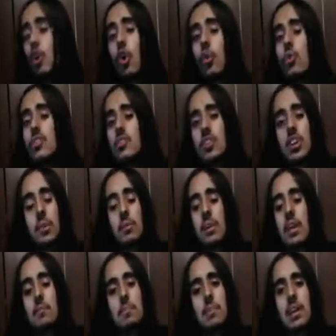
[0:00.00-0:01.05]
always gonna
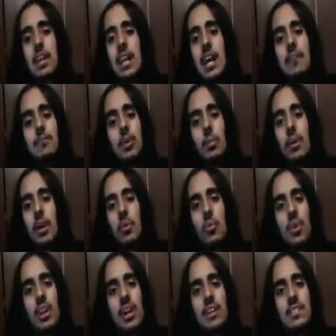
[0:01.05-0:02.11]
give me a laugh no matter
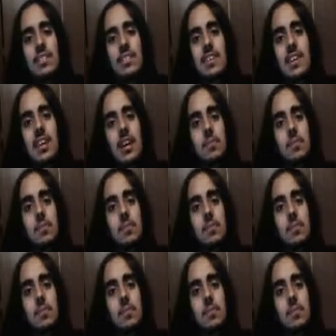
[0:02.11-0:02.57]
what I see,